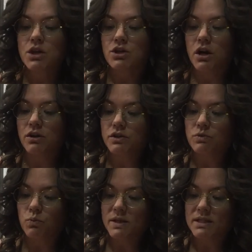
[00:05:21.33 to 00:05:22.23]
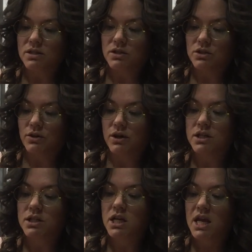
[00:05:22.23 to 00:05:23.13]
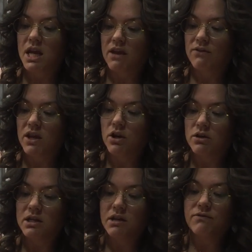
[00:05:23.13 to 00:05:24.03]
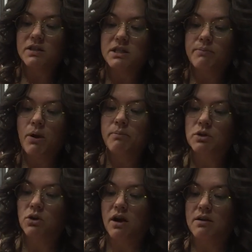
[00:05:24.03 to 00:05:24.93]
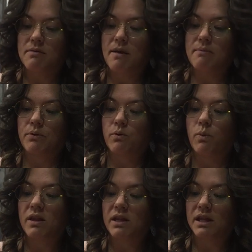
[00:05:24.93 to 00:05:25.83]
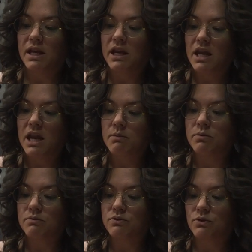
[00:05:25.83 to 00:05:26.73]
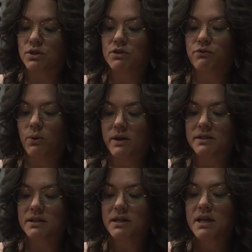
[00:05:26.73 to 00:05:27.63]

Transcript: Charles wasn't discouraged. If he couldn't convince the Pope to crown him emperor willingly, he would resort to force.